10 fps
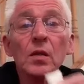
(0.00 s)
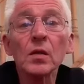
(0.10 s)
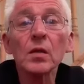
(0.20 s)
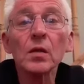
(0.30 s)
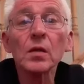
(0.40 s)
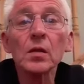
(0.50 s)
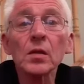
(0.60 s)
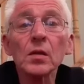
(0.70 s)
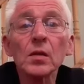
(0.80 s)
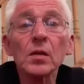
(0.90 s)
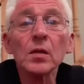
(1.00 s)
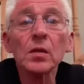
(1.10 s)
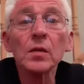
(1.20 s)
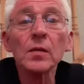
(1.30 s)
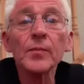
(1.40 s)

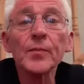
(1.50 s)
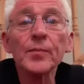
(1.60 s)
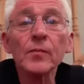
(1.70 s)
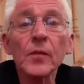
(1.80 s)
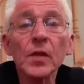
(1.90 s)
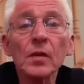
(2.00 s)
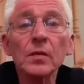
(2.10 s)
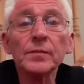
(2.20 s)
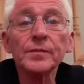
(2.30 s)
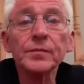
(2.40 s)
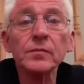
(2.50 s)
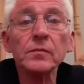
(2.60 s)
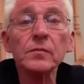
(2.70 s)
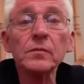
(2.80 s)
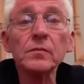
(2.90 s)

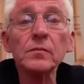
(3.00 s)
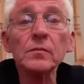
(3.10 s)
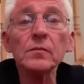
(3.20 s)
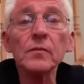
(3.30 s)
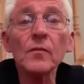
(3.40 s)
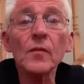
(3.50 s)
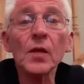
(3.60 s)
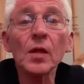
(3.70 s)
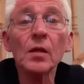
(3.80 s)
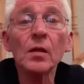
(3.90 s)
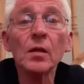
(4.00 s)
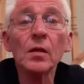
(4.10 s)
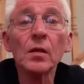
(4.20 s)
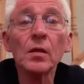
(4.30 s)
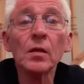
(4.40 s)

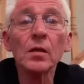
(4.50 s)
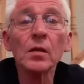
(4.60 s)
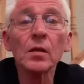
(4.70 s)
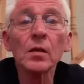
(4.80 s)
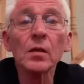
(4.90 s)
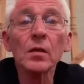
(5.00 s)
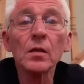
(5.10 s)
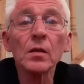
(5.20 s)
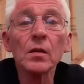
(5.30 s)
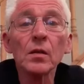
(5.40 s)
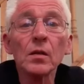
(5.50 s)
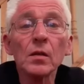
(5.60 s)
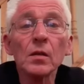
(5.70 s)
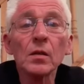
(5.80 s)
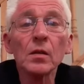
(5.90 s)

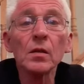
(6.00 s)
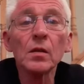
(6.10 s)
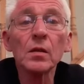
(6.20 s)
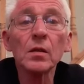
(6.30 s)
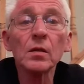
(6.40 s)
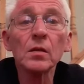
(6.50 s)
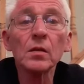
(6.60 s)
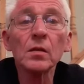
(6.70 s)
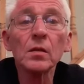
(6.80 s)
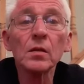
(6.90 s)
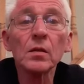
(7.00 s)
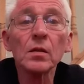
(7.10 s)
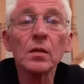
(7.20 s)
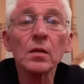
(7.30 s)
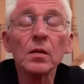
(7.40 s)
(silence)